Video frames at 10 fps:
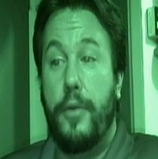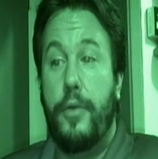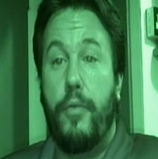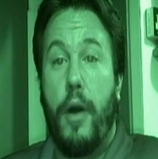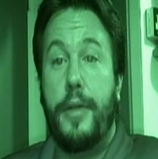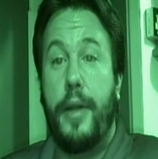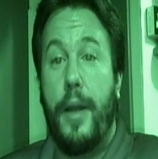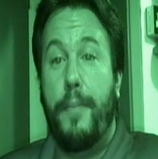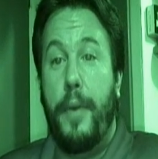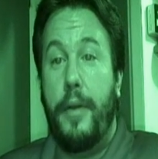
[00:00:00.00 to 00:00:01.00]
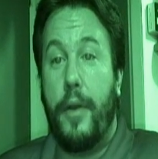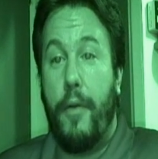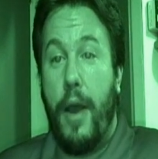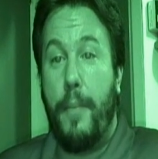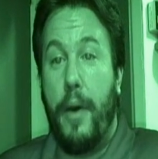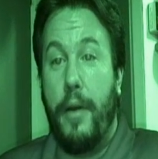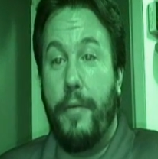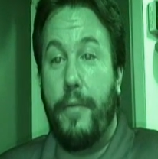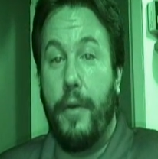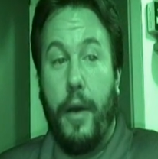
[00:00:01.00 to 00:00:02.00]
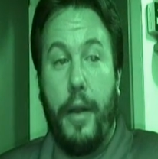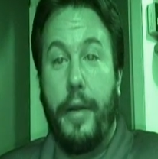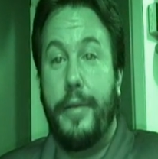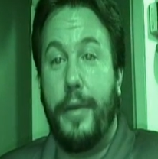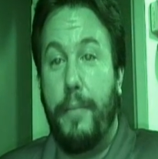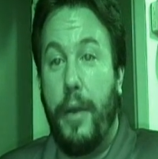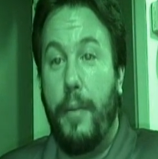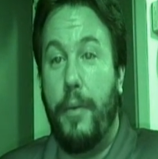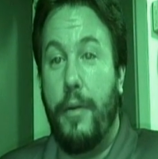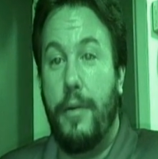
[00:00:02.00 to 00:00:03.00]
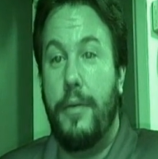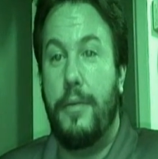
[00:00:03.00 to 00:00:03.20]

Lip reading: I do drugs and I beat the crap out of innocent people.